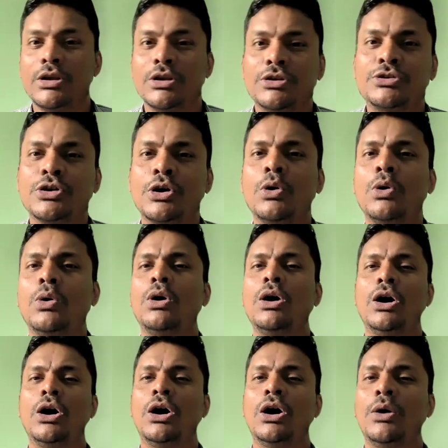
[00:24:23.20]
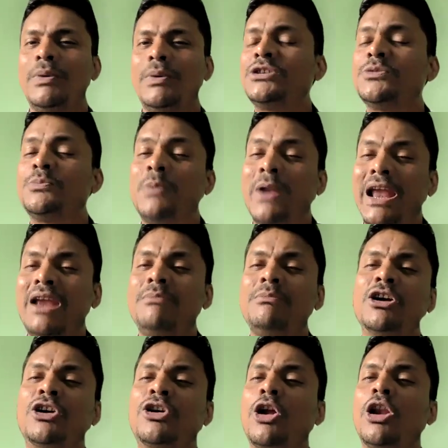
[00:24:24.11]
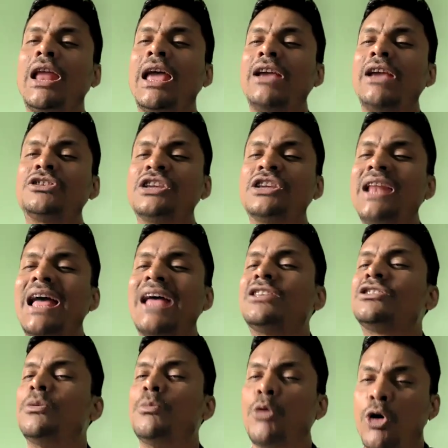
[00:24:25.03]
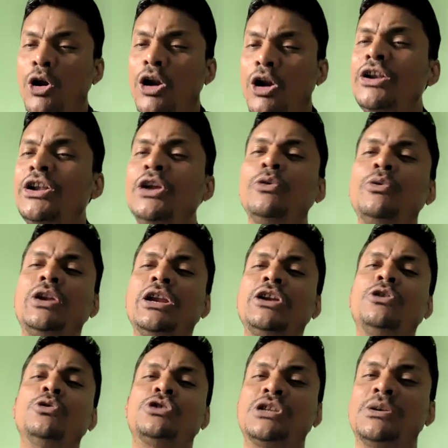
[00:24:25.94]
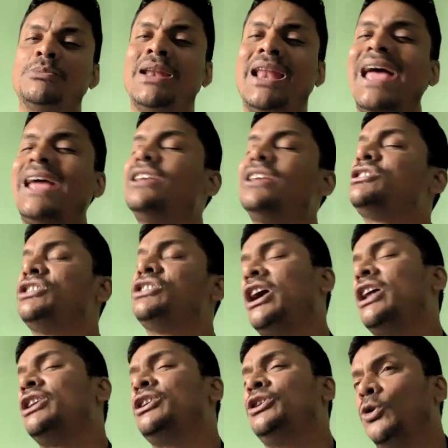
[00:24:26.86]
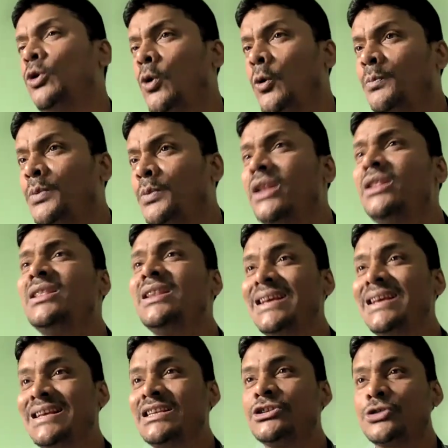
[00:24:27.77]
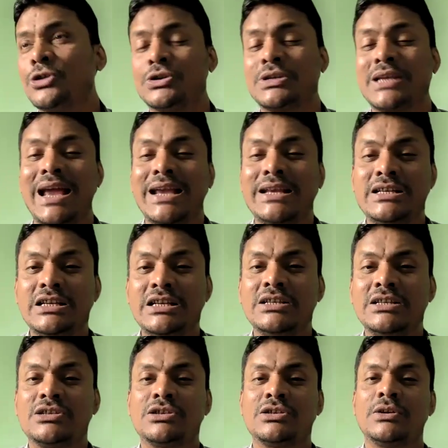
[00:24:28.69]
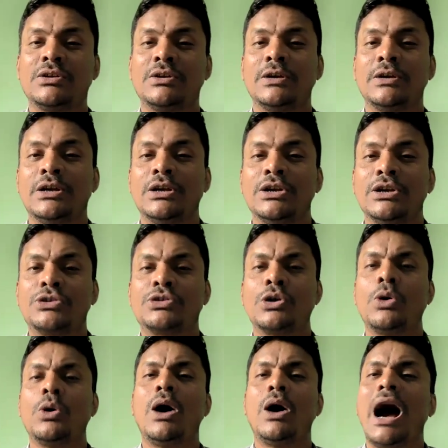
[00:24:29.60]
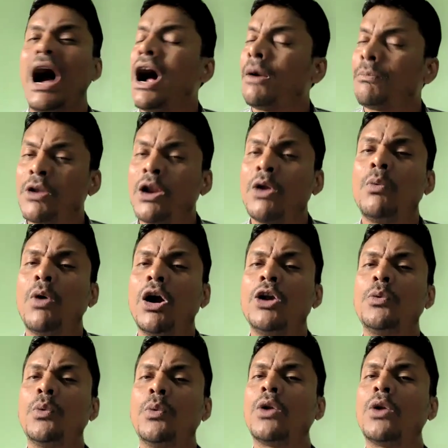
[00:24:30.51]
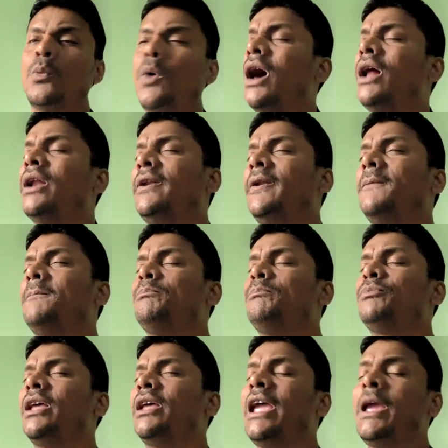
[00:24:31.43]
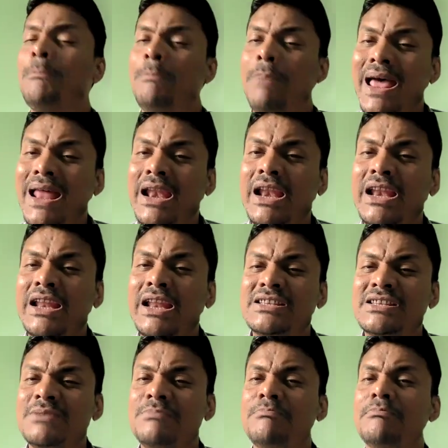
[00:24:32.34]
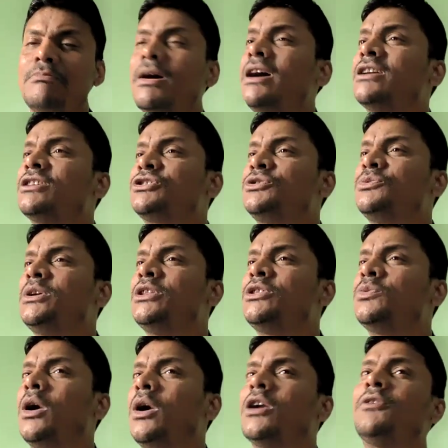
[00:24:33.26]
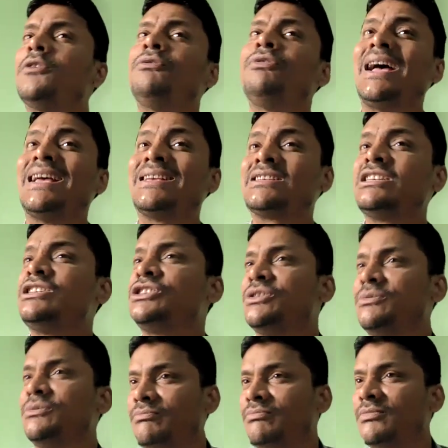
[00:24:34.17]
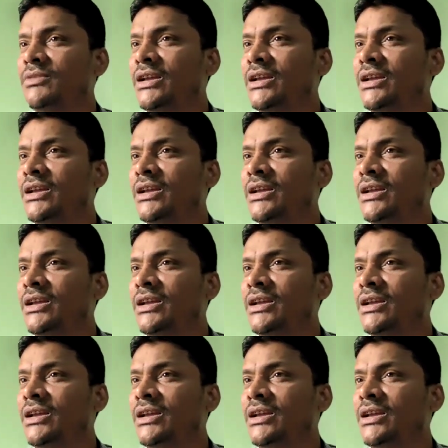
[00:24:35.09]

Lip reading: So which framed colonization as a moral duty to civilized non-European societies. So after World War One, imperialism merged with what? Fascism.